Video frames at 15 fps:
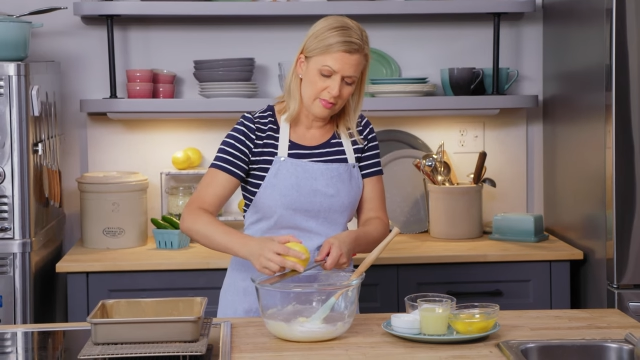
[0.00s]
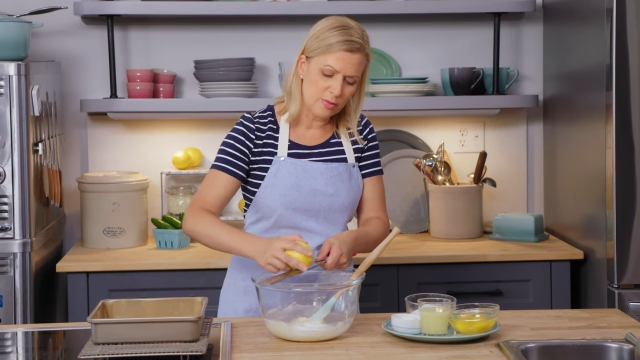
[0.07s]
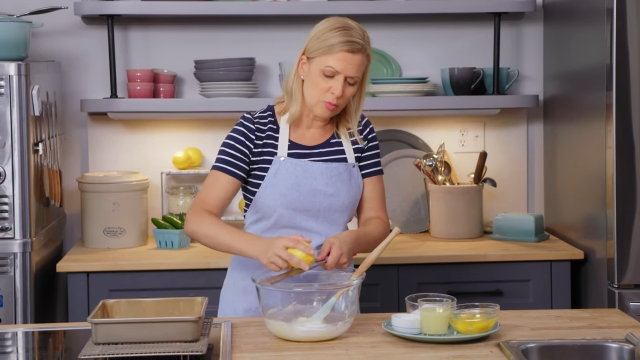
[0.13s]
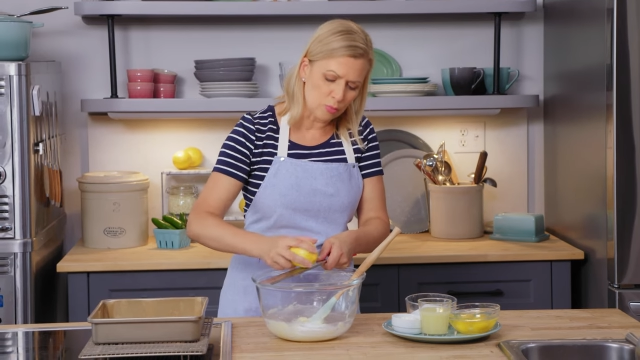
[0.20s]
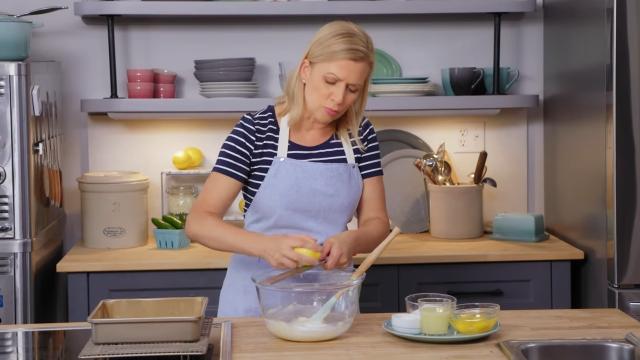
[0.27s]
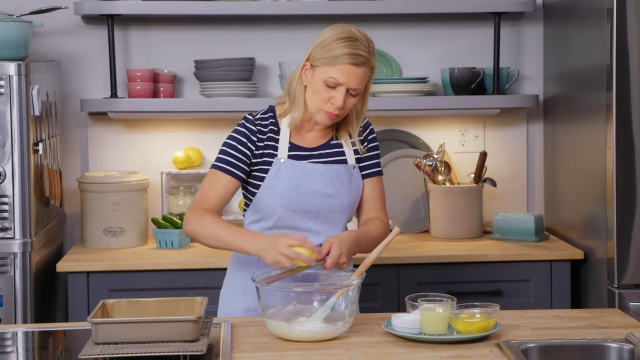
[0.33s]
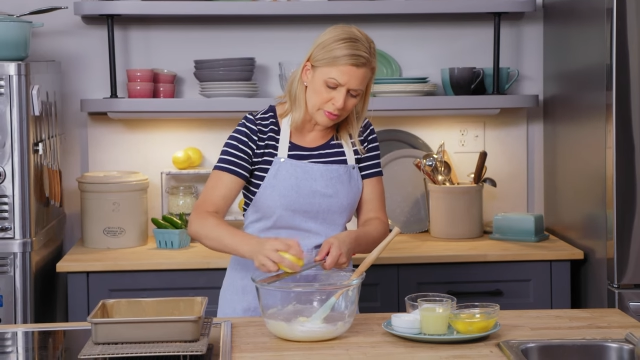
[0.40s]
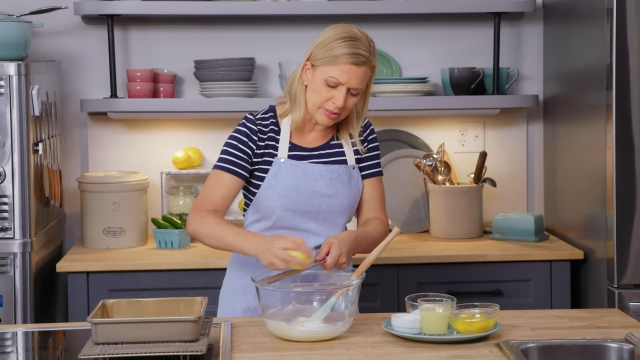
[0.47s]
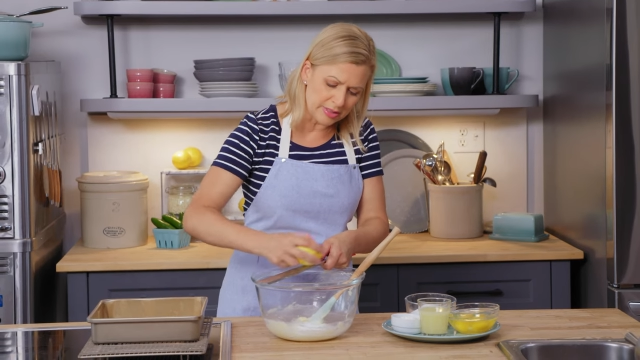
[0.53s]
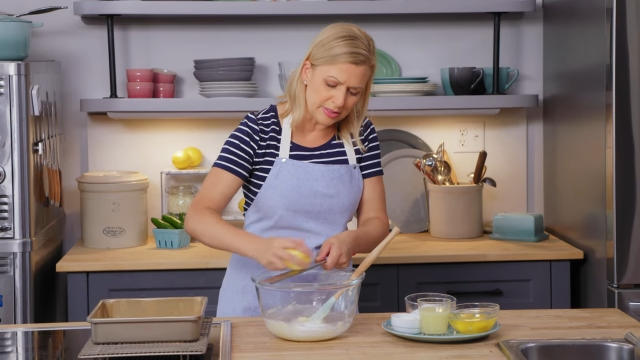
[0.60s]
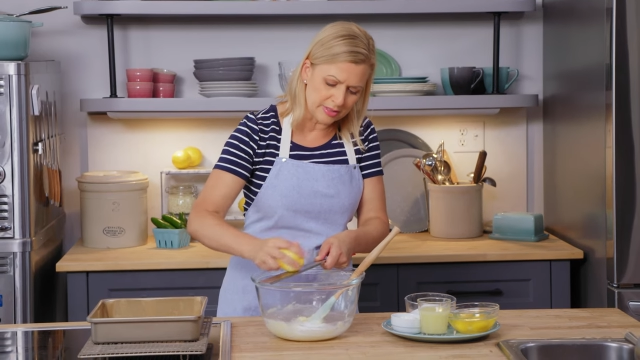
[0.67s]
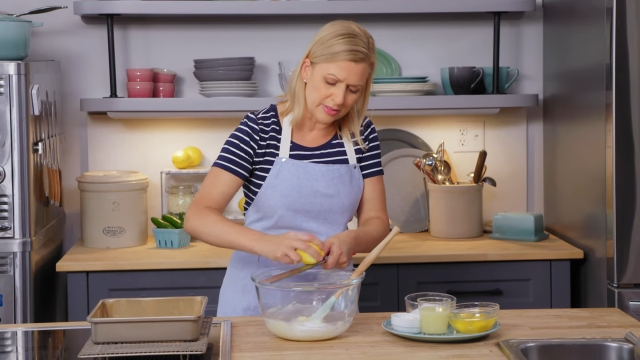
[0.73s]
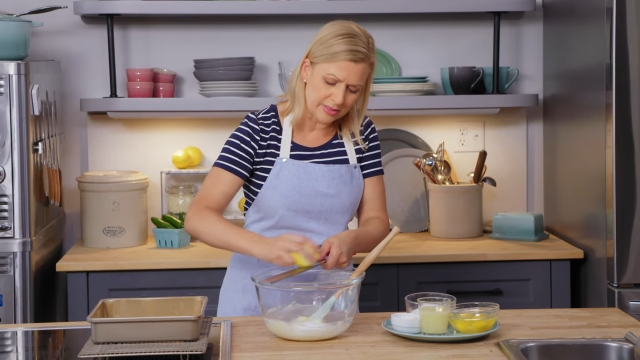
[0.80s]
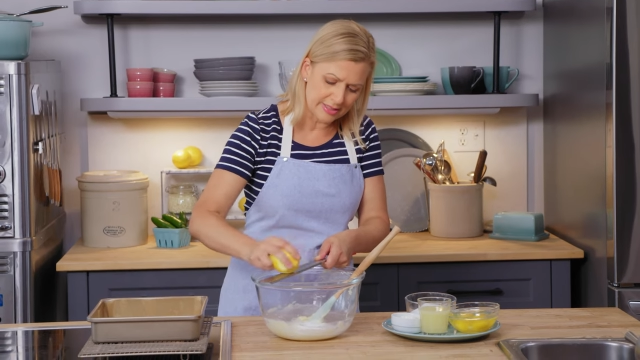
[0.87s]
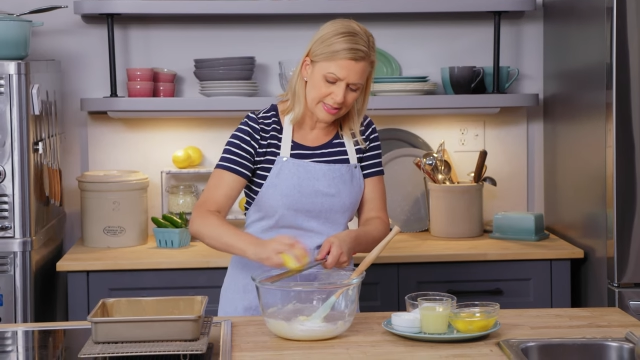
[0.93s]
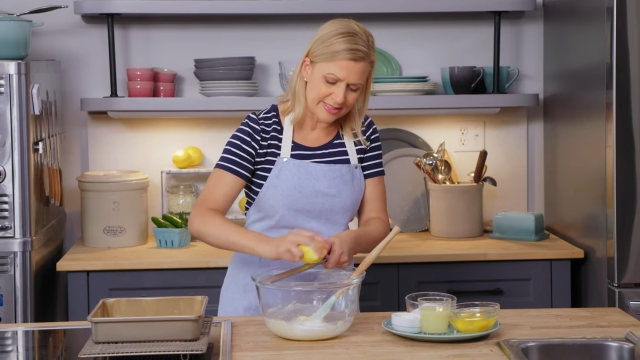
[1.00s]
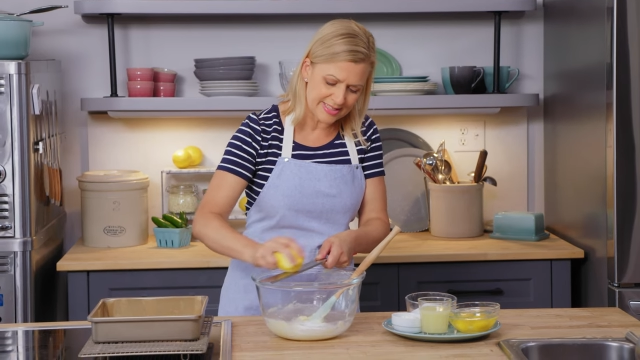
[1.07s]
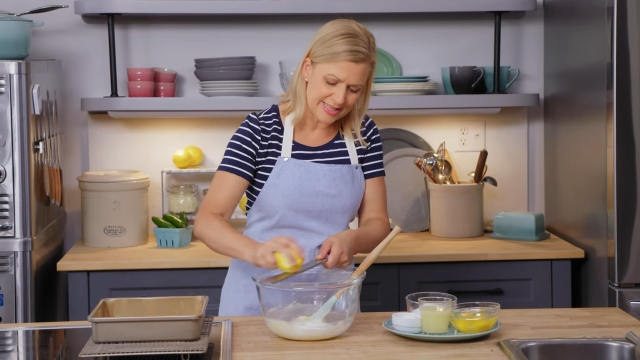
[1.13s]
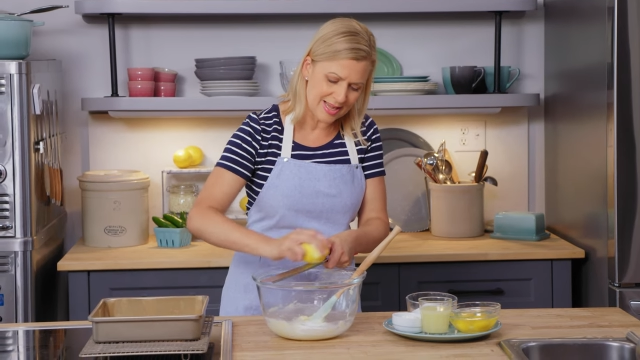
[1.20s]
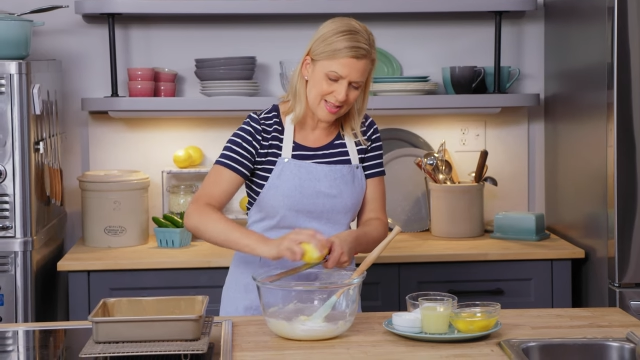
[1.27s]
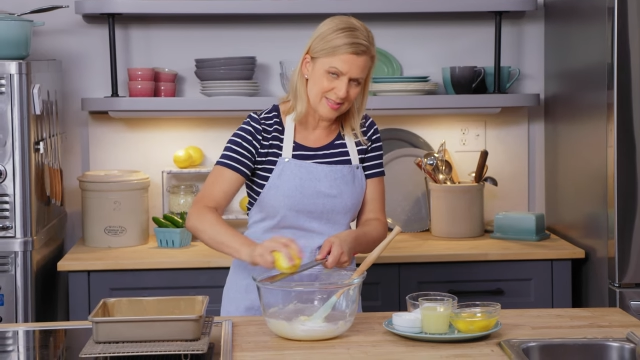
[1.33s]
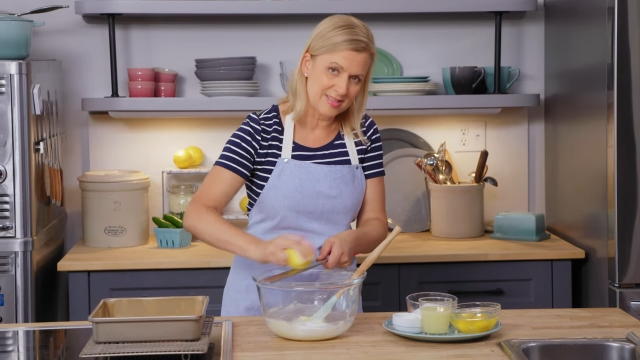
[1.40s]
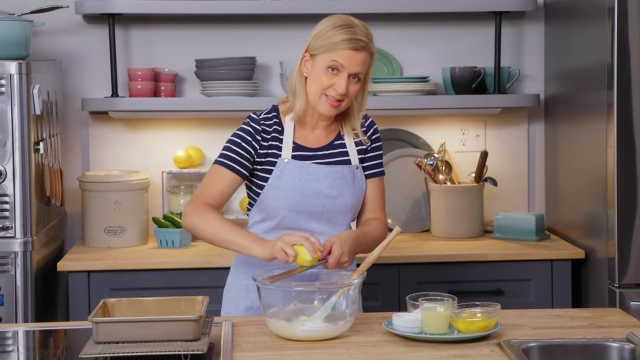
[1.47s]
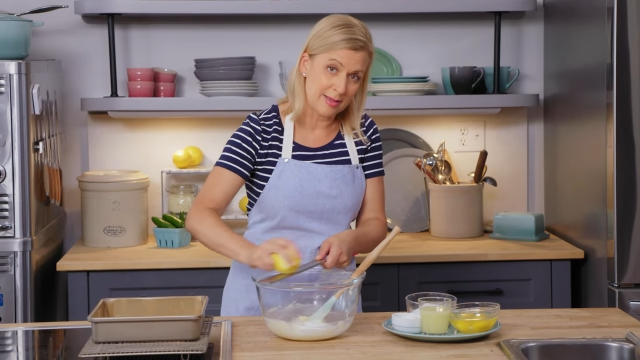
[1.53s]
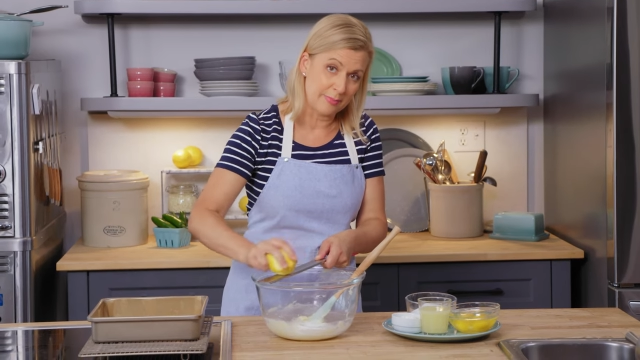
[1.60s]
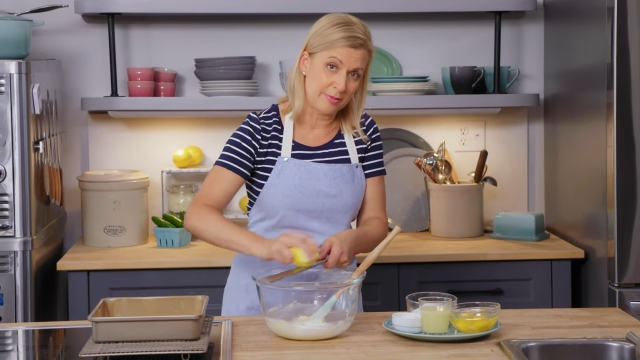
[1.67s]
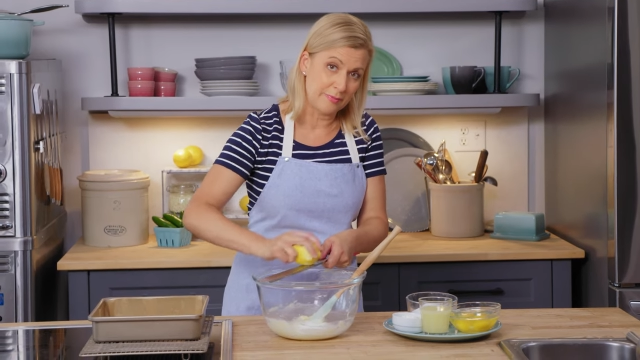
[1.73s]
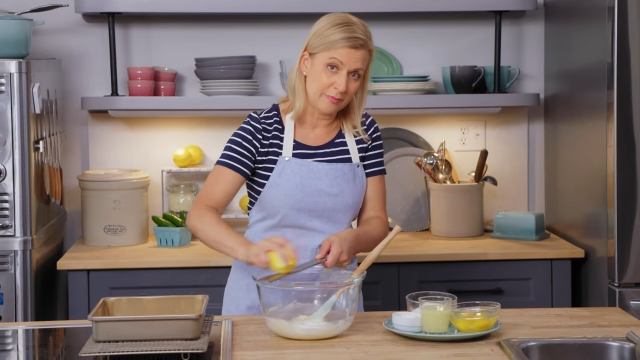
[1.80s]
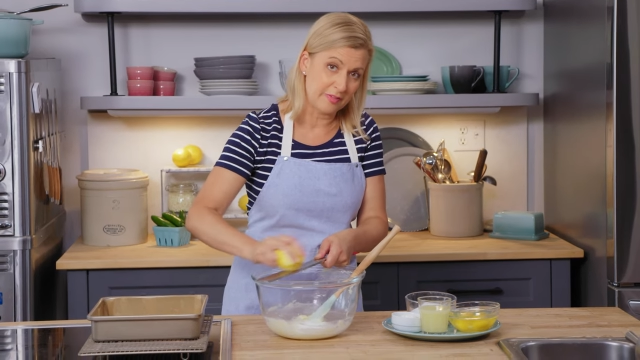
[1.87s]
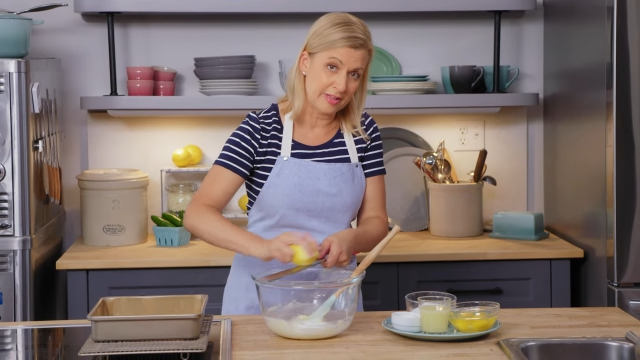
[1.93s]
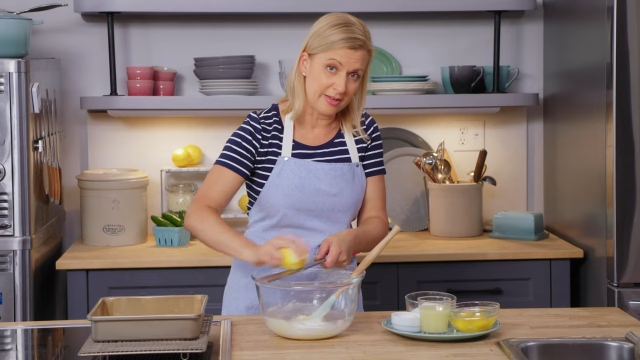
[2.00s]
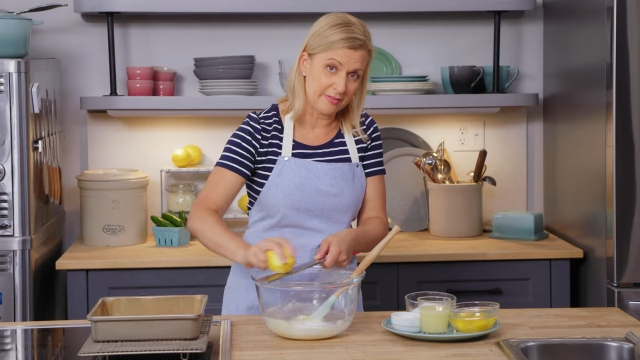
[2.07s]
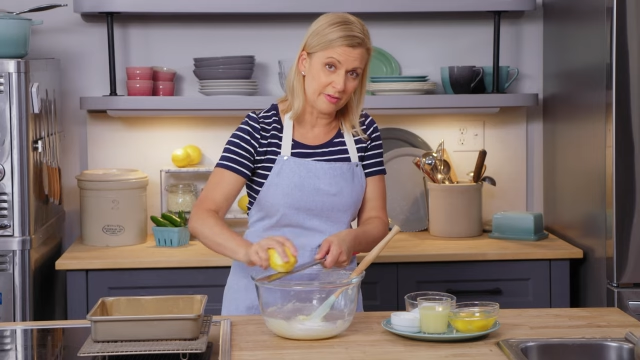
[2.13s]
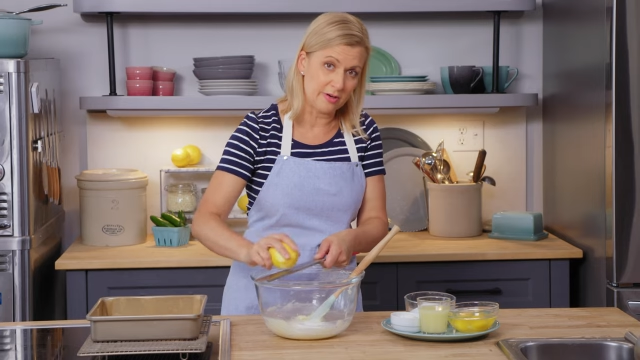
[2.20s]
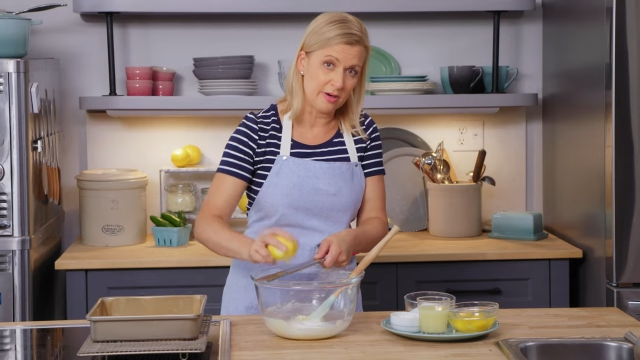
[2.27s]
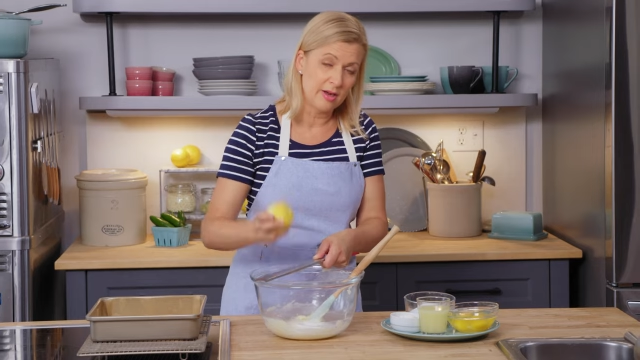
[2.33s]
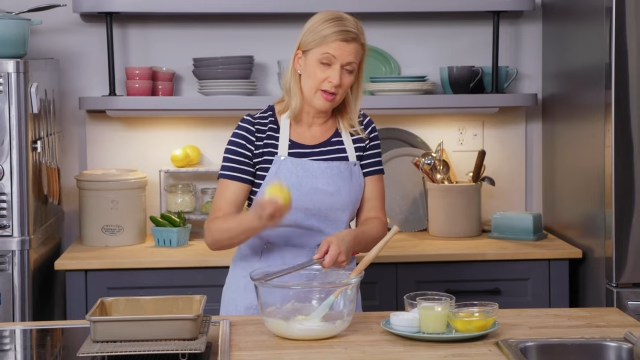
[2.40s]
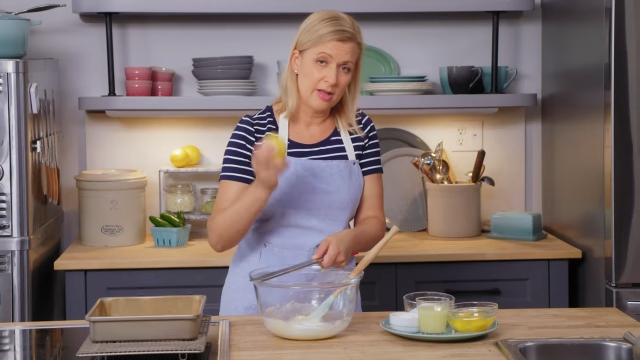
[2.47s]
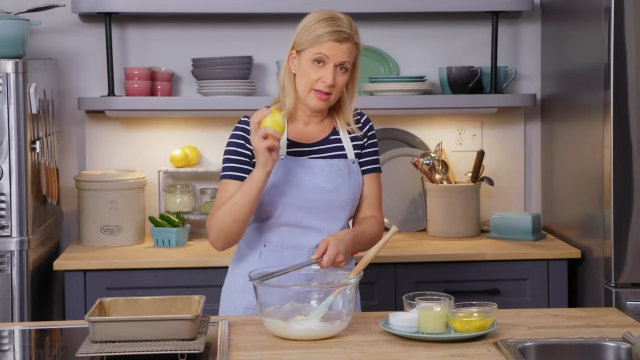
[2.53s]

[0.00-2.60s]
The real intense lemon flavor